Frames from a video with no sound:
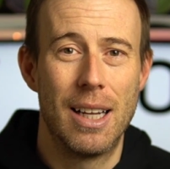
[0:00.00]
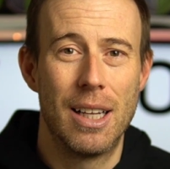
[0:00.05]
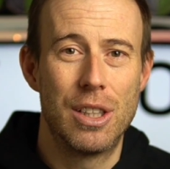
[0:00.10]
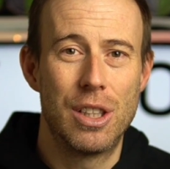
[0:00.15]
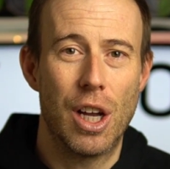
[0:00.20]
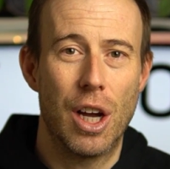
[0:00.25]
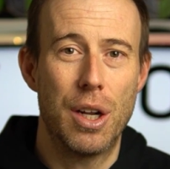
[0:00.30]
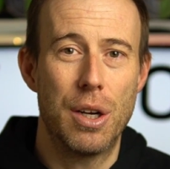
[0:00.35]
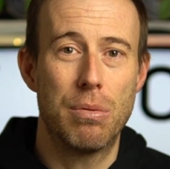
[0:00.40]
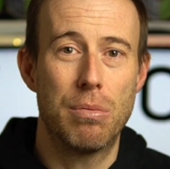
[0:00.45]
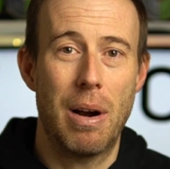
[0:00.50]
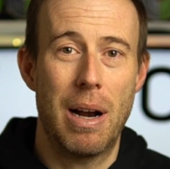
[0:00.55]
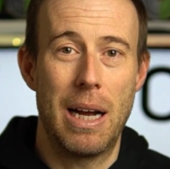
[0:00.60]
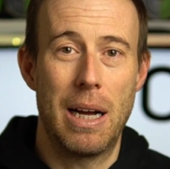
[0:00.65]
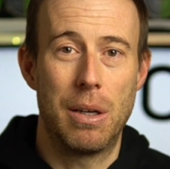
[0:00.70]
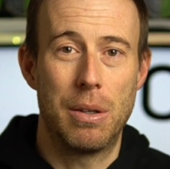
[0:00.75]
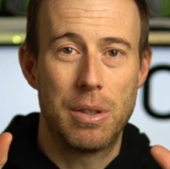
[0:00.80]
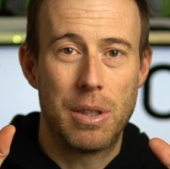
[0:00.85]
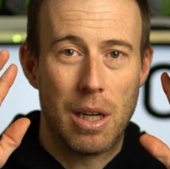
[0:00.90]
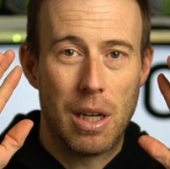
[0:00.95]
turn
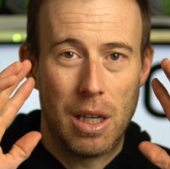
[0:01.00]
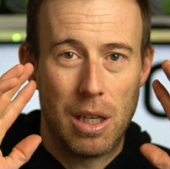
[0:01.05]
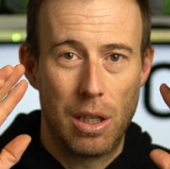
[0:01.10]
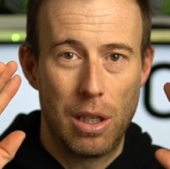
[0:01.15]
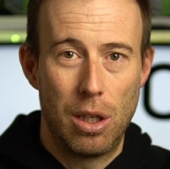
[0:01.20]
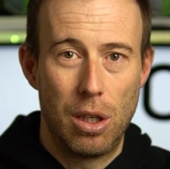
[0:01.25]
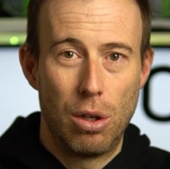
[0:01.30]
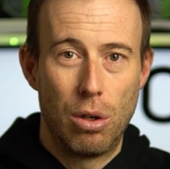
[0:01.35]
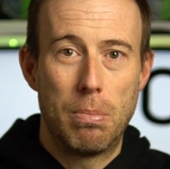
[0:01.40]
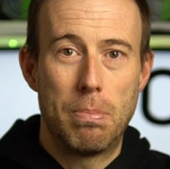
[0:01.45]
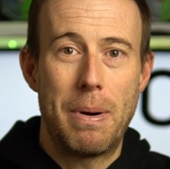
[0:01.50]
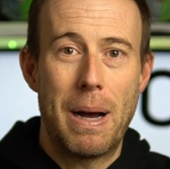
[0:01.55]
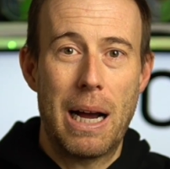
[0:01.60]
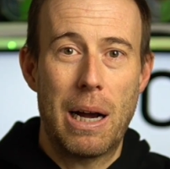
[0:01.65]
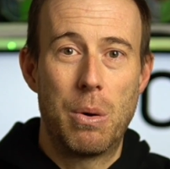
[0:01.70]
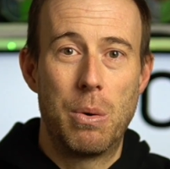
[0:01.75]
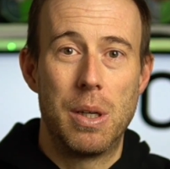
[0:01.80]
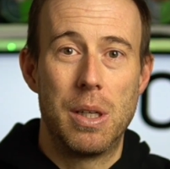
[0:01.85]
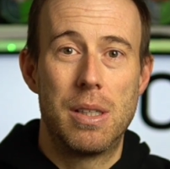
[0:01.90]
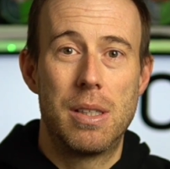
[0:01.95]
around, look
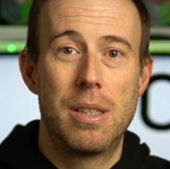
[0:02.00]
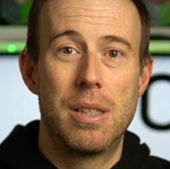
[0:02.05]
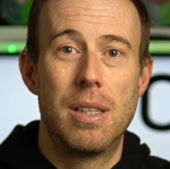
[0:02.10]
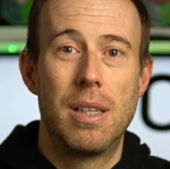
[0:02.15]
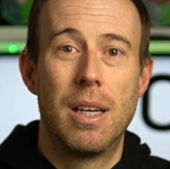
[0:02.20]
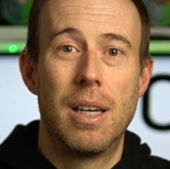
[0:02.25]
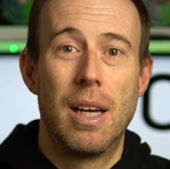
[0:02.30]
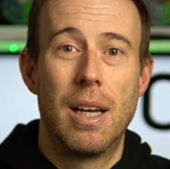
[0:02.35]
backwards.